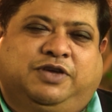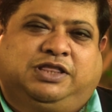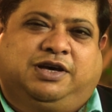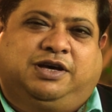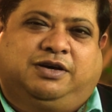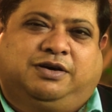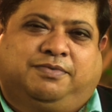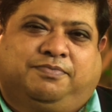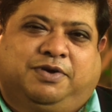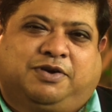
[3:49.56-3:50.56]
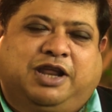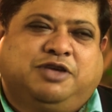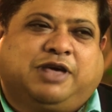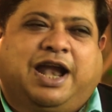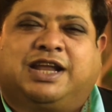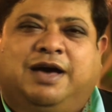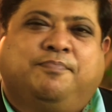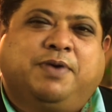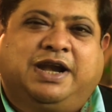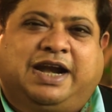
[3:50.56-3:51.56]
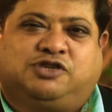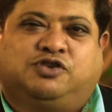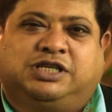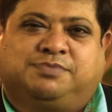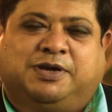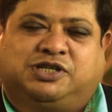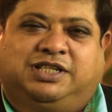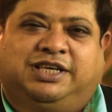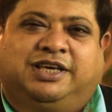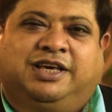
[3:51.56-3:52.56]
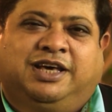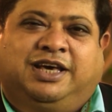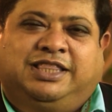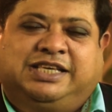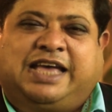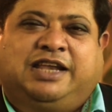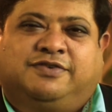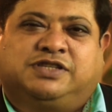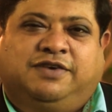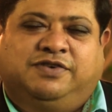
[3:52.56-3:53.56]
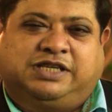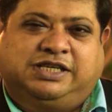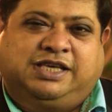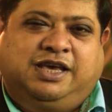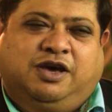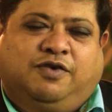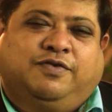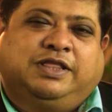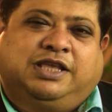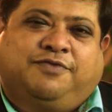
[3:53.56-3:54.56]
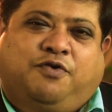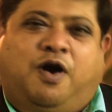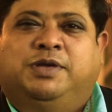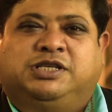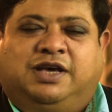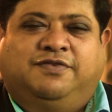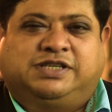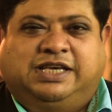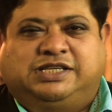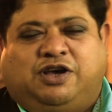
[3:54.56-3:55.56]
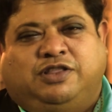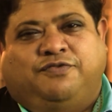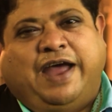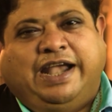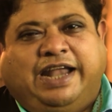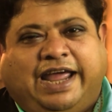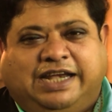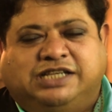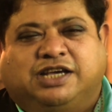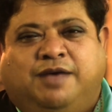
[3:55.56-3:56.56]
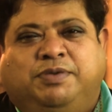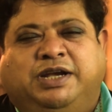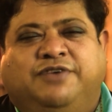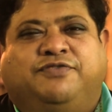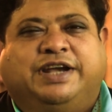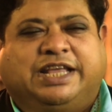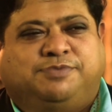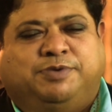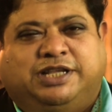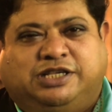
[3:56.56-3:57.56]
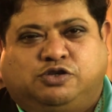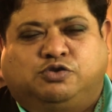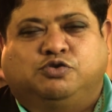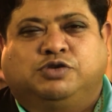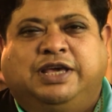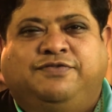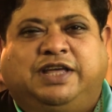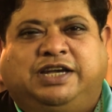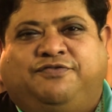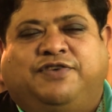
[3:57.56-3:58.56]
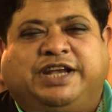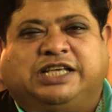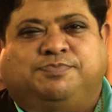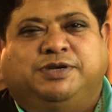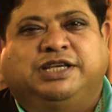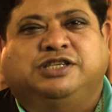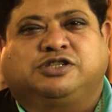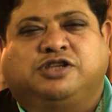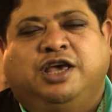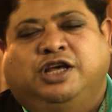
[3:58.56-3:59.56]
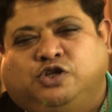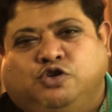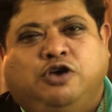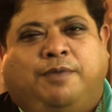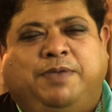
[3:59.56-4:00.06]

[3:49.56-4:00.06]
with with the you, can, you cannot compare actually, especially this kind of services with the formal services or the fine dine. It's a complete different experience. So to give the different experience to